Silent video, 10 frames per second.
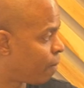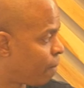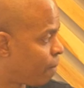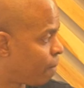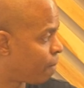each
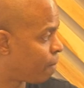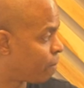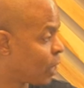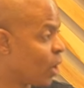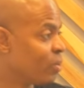other.
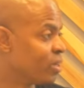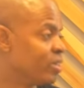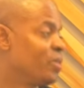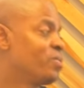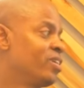Oh, really? They
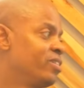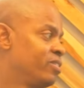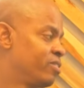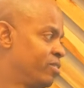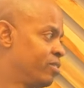okay. already
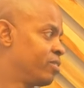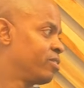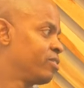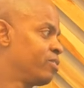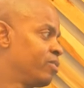knew each
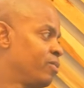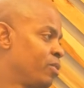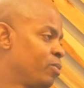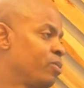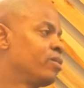other, yeah.
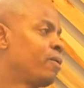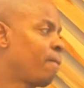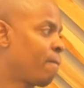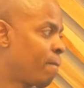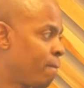Okay. They knew each
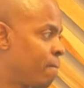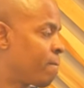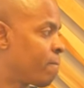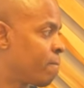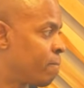other. They hadn't
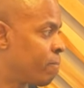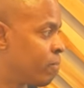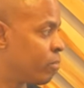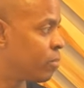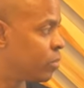seen each other
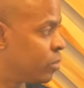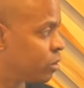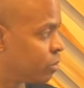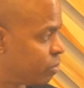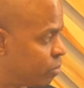for years,
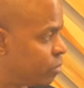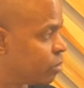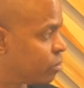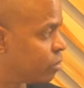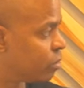but they mm -hmm.
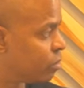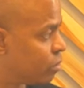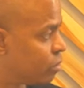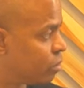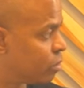immediately
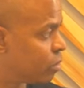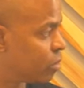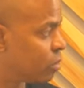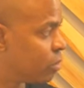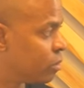recognized
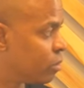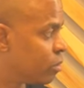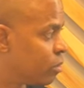each other.